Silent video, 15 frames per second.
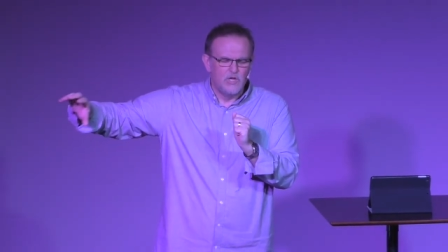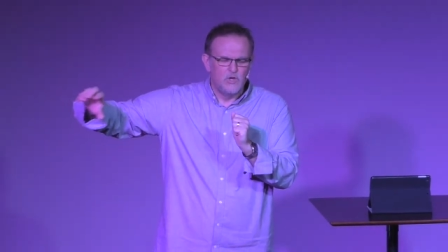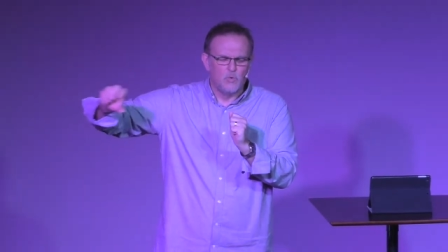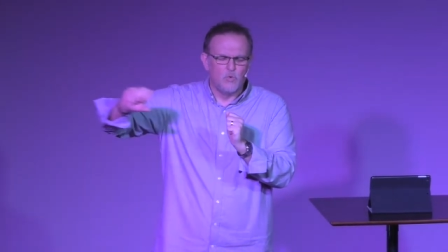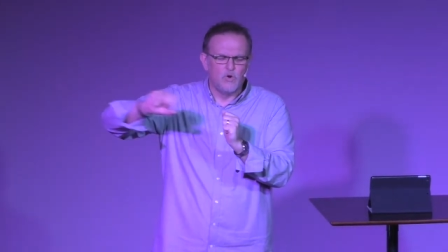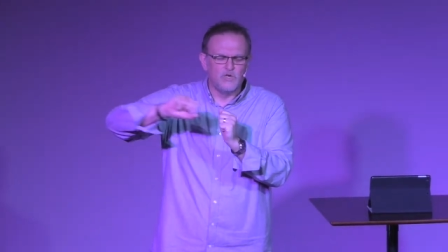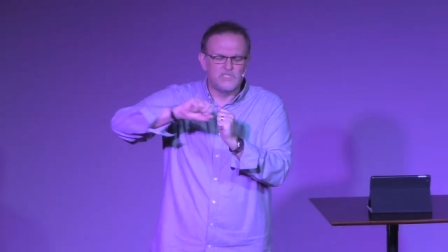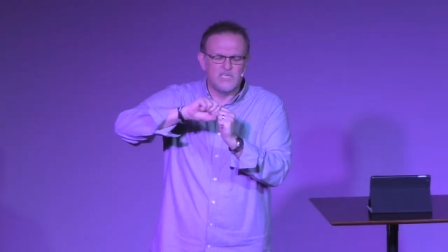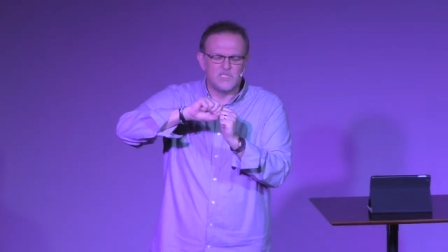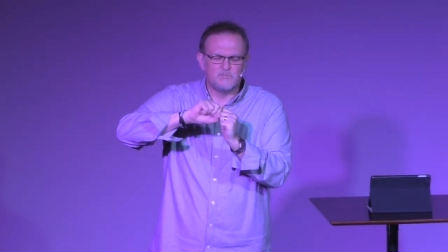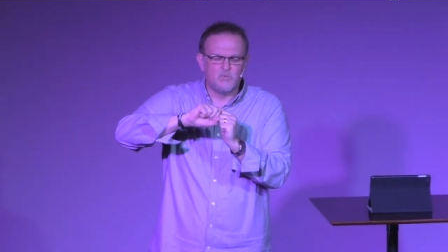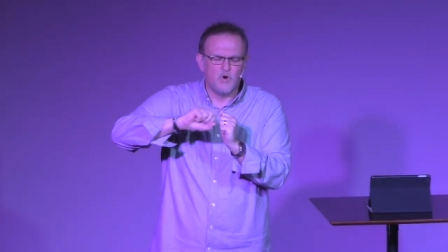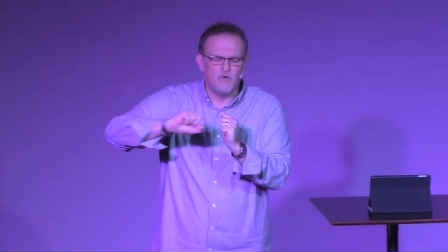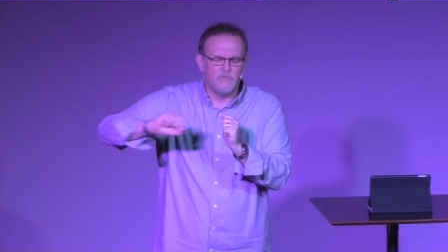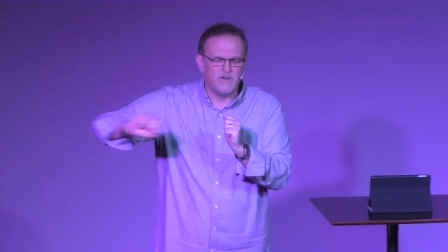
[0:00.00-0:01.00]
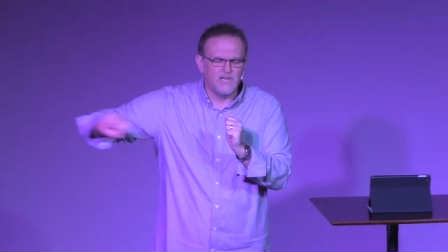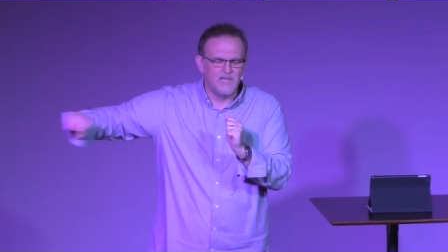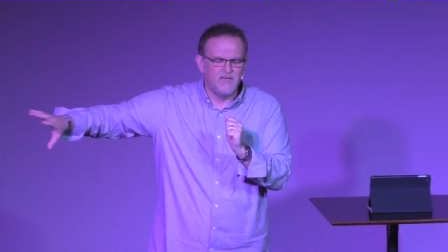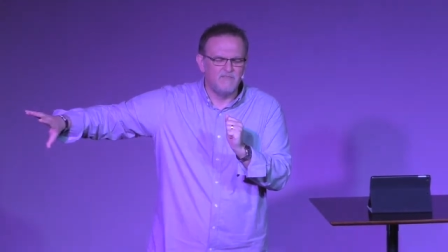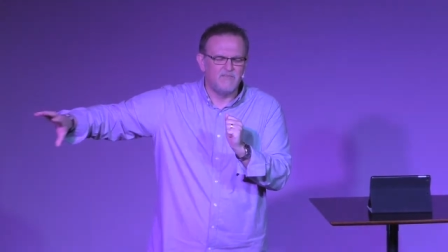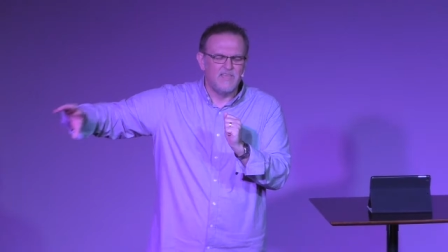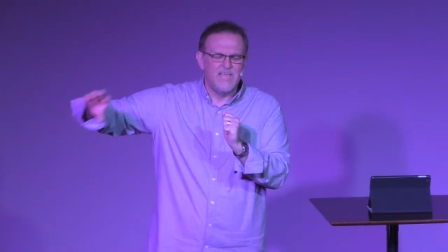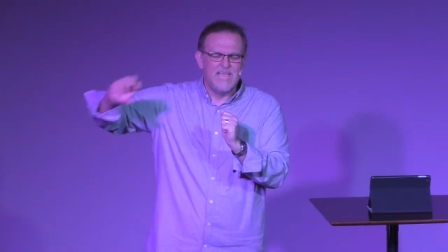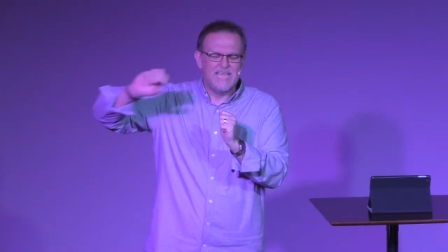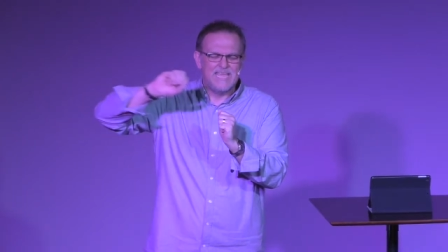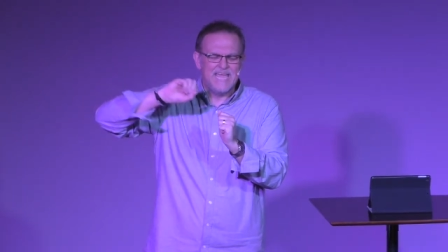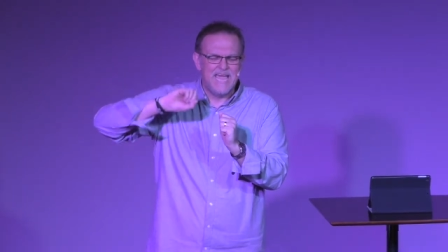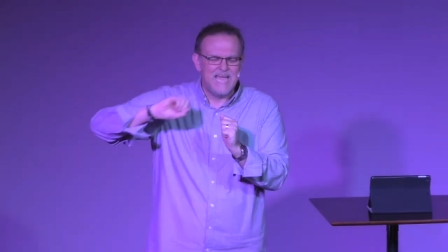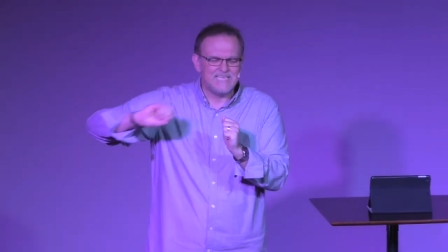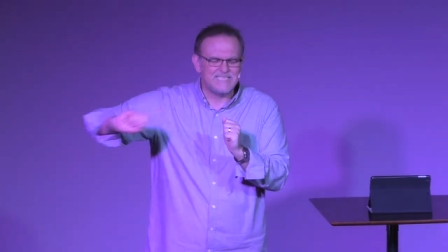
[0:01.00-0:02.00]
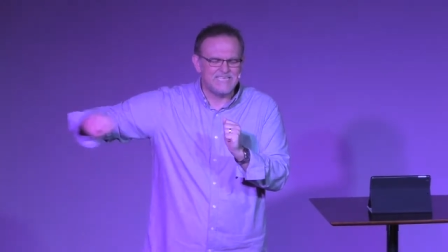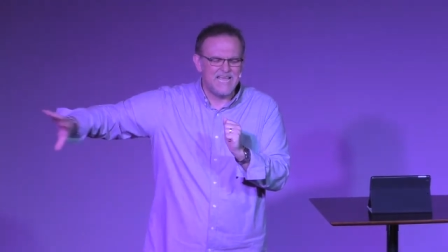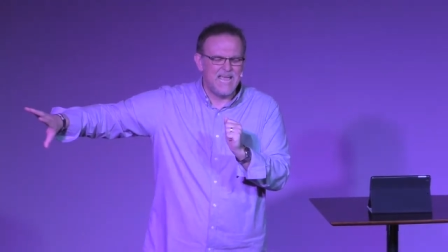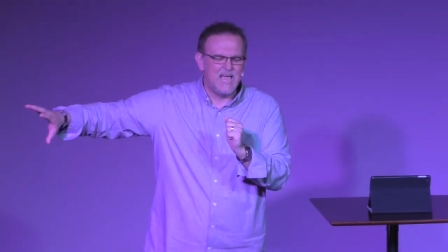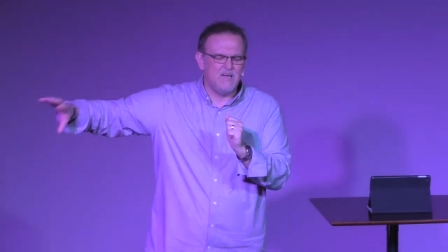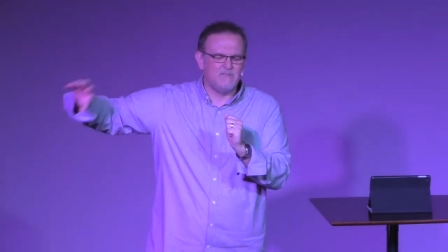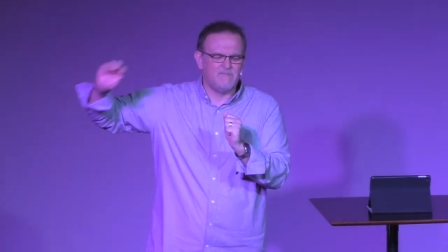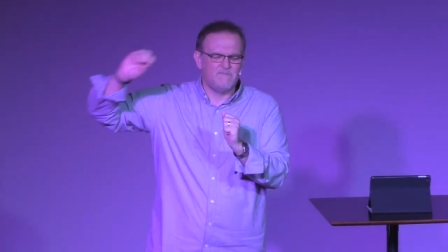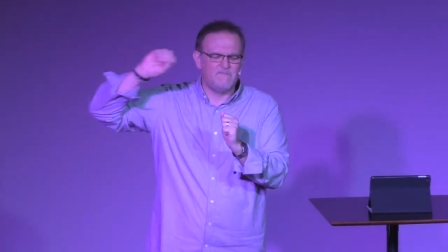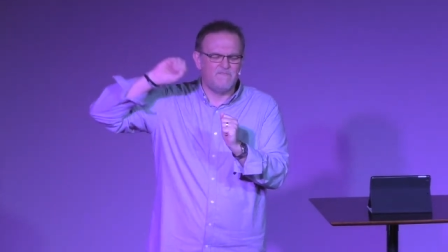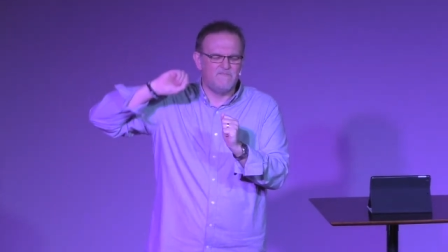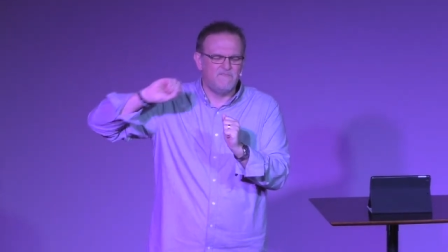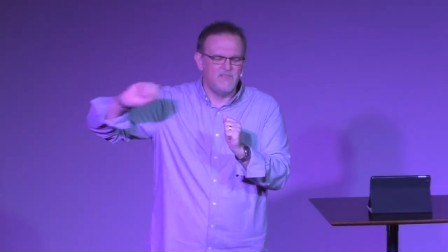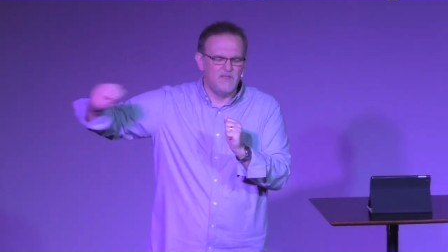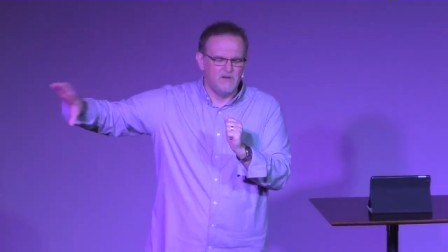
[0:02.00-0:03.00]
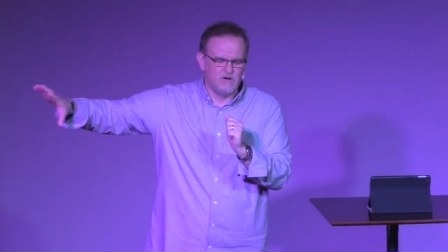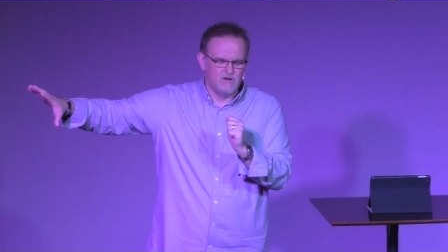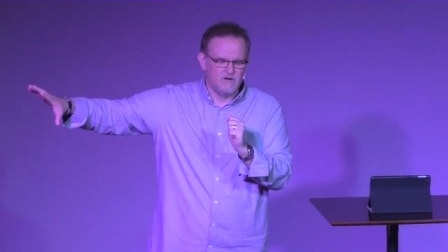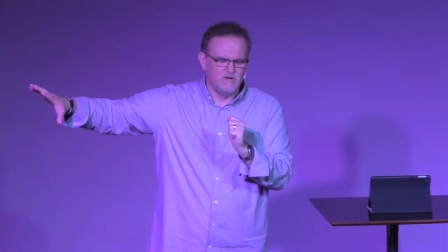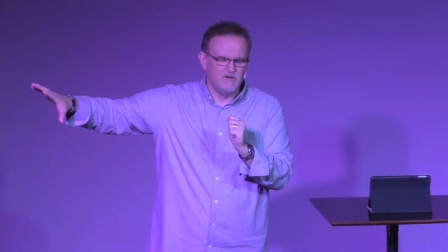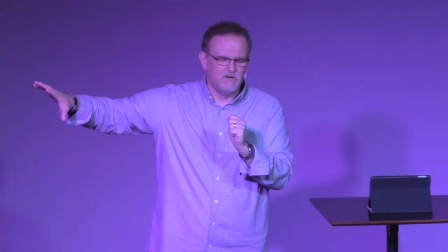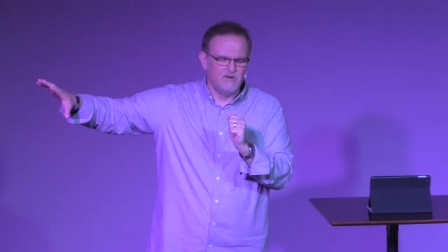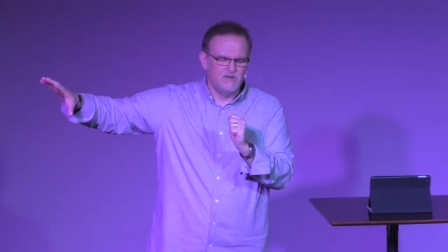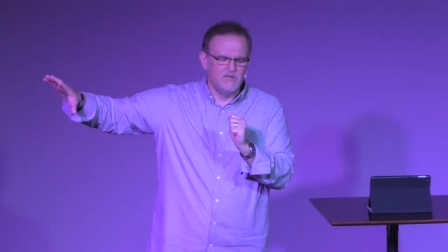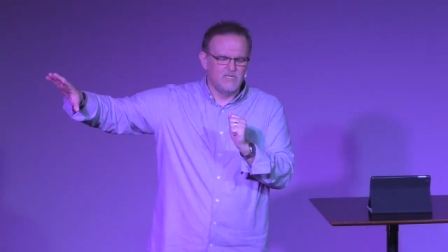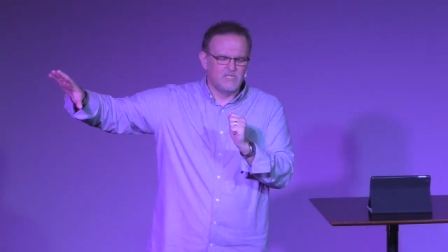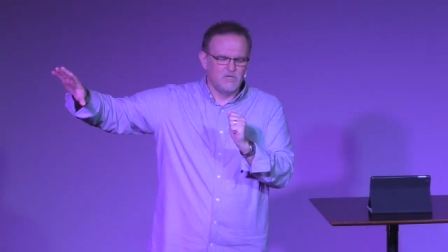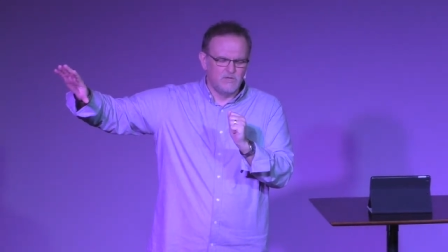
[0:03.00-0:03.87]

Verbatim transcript: Your word says perfect love casts out fear.